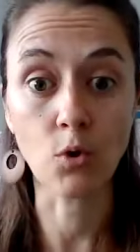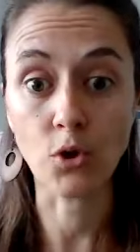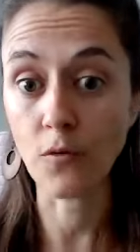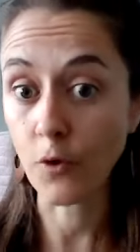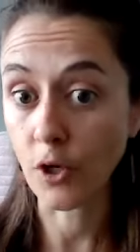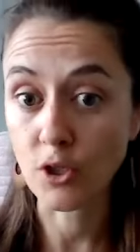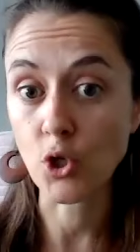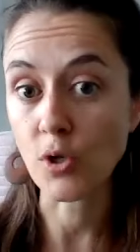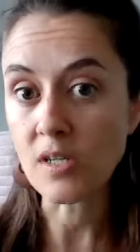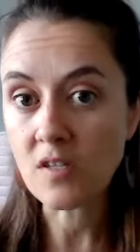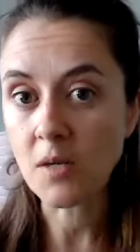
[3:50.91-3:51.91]
Well, you've got a
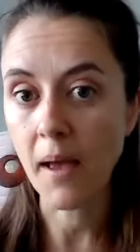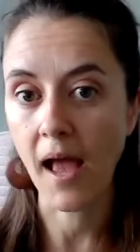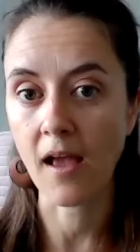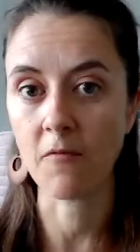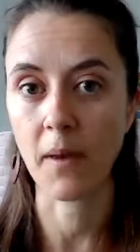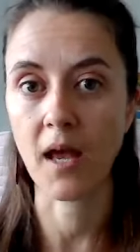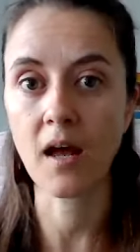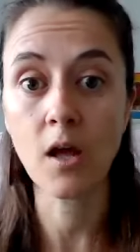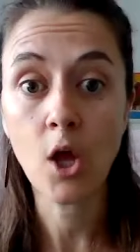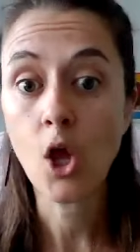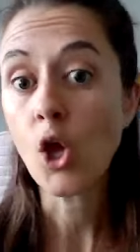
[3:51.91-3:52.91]
choice to behave better.